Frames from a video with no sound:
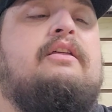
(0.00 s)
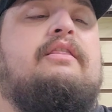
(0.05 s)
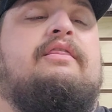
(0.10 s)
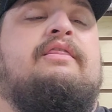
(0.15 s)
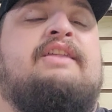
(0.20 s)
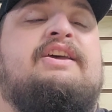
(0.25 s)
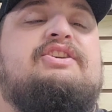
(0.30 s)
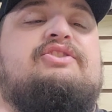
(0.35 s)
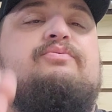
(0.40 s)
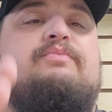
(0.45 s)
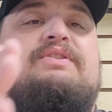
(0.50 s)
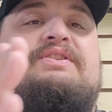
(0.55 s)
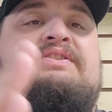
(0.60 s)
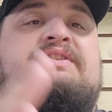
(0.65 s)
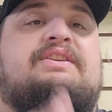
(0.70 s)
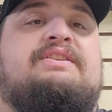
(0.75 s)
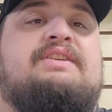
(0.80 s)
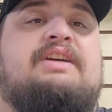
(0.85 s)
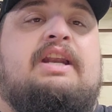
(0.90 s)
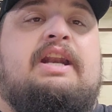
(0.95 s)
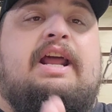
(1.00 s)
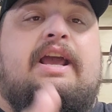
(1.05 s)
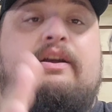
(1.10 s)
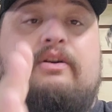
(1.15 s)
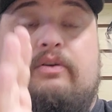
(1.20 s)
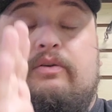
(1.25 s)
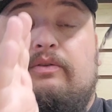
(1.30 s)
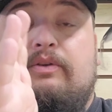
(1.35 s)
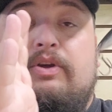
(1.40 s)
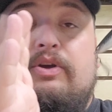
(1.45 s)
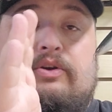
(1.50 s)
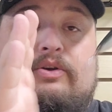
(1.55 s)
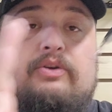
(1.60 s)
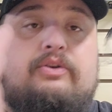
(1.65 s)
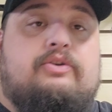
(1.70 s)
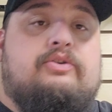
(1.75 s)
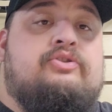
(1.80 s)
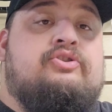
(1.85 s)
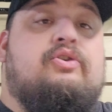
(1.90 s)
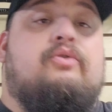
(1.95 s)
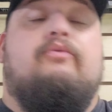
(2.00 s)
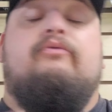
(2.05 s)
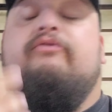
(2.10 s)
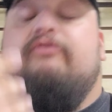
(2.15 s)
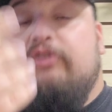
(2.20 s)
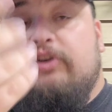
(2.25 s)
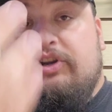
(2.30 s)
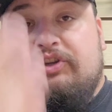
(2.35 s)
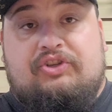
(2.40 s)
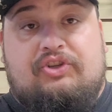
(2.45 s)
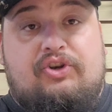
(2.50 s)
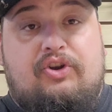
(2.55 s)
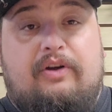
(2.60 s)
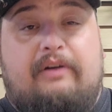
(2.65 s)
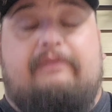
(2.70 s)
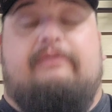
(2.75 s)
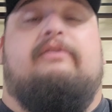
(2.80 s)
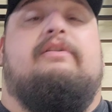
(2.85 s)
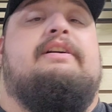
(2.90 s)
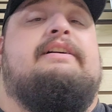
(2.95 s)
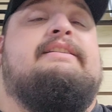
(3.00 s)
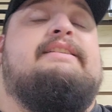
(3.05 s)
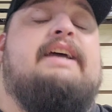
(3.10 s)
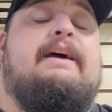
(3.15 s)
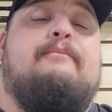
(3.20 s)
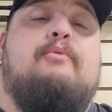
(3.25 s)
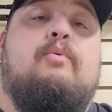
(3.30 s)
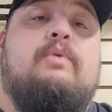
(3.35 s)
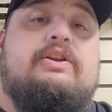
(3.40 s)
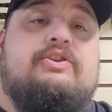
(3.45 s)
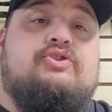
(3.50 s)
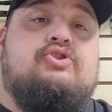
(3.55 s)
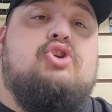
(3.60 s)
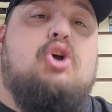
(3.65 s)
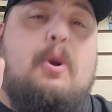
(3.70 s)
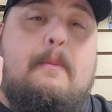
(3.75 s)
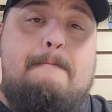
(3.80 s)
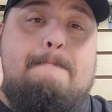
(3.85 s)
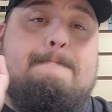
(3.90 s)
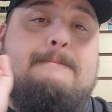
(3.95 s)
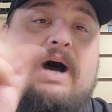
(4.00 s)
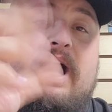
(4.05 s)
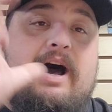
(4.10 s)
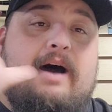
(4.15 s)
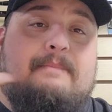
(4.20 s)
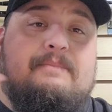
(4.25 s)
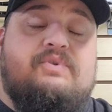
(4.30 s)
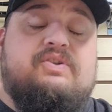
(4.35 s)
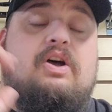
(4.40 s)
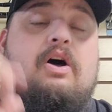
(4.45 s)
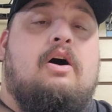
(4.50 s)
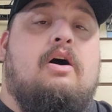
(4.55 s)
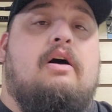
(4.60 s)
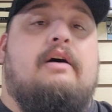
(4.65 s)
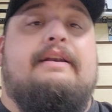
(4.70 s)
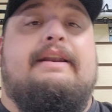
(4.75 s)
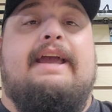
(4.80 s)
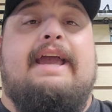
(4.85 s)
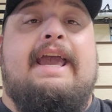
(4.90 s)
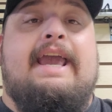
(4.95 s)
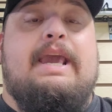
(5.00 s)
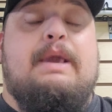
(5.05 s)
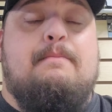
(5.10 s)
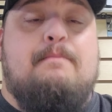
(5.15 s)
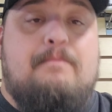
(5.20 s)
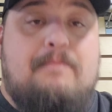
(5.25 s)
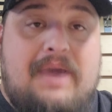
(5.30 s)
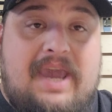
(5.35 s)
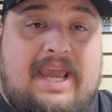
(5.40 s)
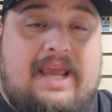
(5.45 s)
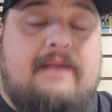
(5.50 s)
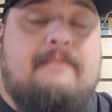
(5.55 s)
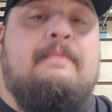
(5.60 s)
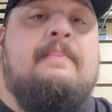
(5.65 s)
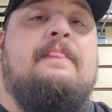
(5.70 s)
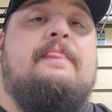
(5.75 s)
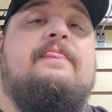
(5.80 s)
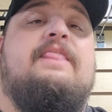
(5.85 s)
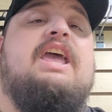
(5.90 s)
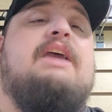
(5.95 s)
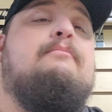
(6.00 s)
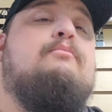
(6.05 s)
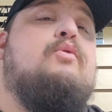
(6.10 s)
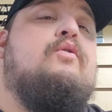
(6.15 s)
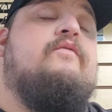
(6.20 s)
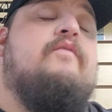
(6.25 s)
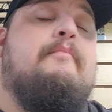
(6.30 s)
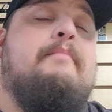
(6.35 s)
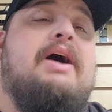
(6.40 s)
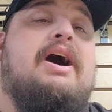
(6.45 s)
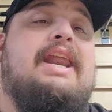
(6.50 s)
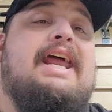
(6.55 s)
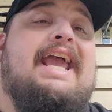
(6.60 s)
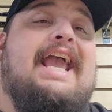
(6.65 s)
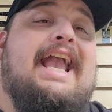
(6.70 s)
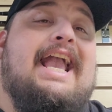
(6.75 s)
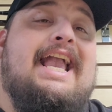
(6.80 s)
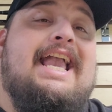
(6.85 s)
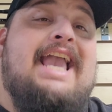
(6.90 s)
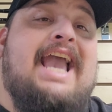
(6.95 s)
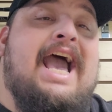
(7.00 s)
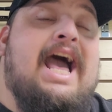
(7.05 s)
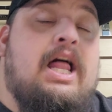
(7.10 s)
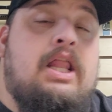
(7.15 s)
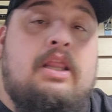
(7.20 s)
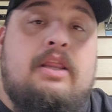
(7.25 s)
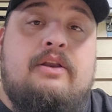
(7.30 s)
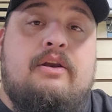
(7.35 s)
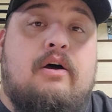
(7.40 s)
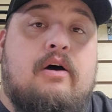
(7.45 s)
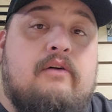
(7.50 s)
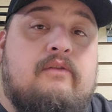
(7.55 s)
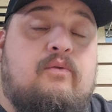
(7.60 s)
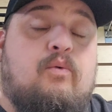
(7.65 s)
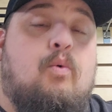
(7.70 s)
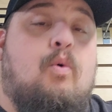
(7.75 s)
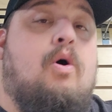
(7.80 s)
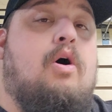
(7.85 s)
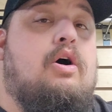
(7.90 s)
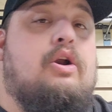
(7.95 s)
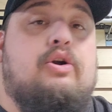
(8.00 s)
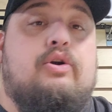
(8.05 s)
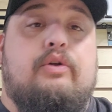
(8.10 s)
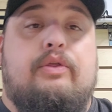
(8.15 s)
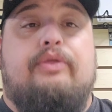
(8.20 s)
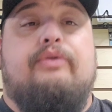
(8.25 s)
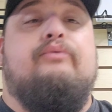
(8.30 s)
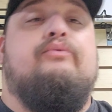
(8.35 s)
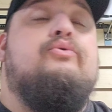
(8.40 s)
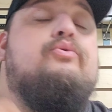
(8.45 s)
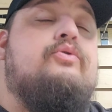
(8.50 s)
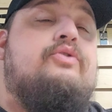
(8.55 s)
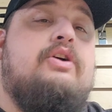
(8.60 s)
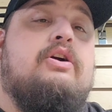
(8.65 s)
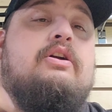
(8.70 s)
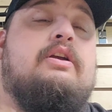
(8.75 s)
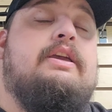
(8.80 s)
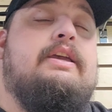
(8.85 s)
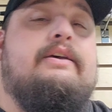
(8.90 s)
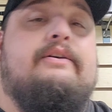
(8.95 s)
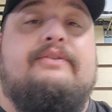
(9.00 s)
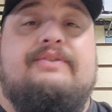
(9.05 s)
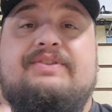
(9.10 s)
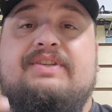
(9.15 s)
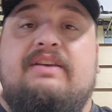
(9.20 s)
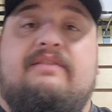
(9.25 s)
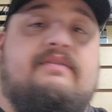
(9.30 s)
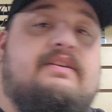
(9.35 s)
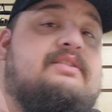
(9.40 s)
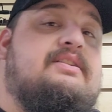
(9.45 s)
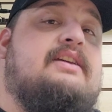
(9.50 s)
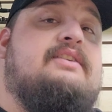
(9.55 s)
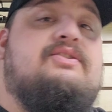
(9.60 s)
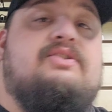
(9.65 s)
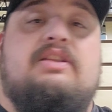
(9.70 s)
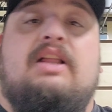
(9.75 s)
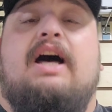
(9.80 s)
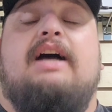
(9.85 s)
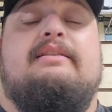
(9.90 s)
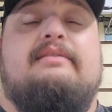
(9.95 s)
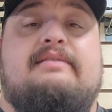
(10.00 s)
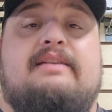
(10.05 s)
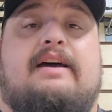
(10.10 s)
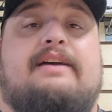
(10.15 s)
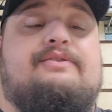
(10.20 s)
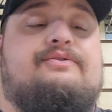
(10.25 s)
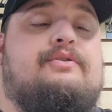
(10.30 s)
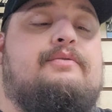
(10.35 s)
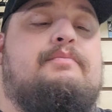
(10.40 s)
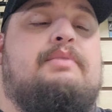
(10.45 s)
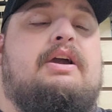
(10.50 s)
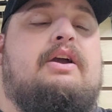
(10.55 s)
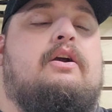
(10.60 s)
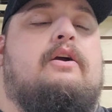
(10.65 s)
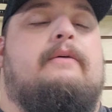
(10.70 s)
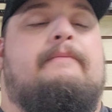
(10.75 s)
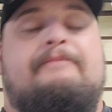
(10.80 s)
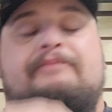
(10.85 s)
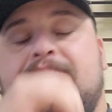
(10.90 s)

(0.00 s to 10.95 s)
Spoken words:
This one sits at an angle. So for a snook, for example, when a snook pops on a bait, they move about a gallon of water through their gills if it's a slot size or bigger.